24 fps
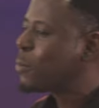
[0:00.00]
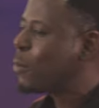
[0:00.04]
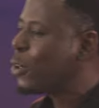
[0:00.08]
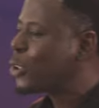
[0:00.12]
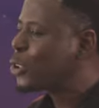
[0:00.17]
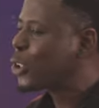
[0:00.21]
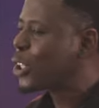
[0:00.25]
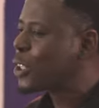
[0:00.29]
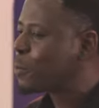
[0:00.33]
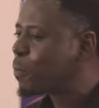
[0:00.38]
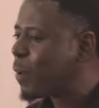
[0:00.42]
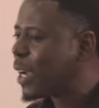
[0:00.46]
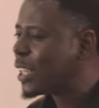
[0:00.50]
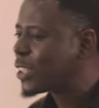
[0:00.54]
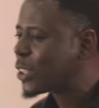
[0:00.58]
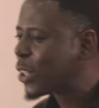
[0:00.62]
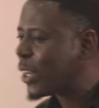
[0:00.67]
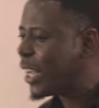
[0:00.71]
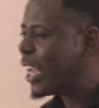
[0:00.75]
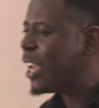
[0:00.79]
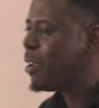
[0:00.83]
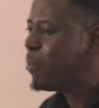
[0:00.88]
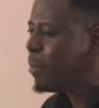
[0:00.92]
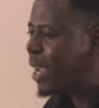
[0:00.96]
a small church
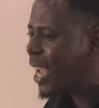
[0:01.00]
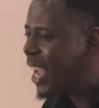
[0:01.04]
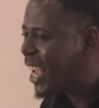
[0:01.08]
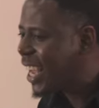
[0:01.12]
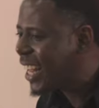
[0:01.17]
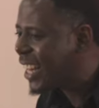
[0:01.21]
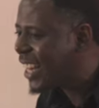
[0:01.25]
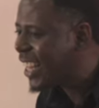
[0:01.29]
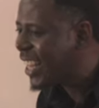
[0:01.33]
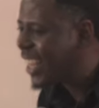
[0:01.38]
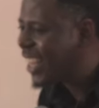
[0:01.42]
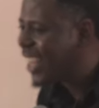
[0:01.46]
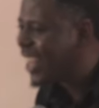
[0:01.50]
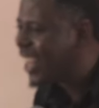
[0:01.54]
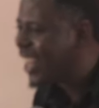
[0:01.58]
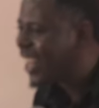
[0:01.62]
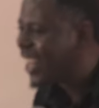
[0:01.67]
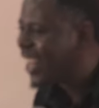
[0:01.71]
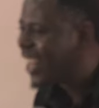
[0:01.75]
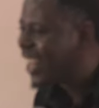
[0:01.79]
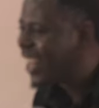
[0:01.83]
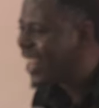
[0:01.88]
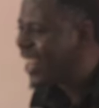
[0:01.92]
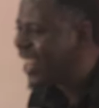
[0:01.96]
pastor.
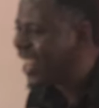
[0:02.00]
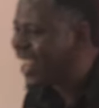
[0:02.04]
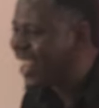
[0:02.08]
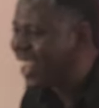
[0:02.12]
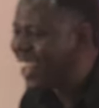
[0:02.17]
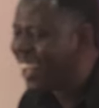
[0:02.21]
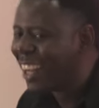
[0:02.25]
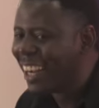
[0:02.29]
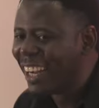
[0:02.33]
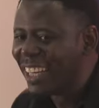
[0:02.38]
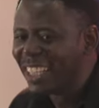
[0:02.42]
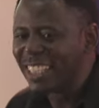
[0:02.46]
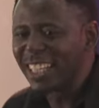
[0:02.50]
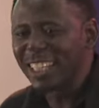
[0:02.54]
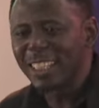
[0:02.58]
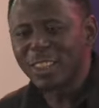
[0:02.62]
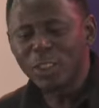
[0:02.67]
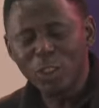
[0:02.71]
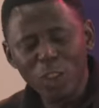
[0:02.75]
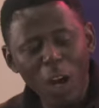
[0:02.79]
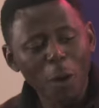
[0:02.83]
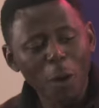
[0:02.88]
Amen. The